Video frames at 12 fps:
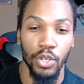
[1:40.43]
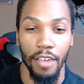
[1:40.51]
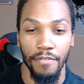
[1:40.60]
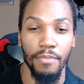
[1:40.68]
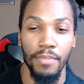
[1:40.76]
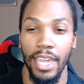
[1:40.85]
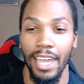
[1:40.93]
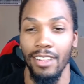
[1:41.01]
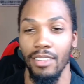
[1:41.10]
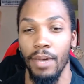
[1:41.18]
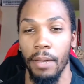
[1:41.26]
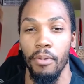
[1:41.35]
of the Meathead on
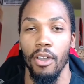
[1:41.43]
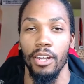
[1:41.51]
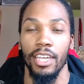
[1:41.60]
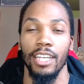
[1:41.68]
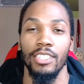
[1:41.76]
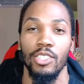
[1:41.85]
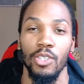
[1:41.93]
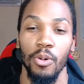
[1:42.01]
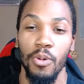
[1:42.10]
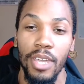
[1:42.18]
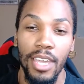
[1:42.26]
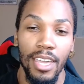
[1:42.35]
the Mic podcast.
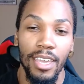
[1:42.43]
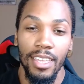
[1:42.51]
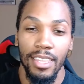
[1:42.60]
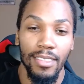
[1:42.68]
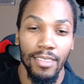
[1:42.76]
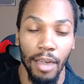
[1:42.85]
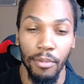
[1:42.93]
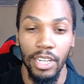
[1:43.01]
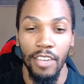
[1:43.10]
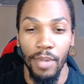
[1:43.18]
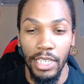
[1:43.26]
So I'm going to give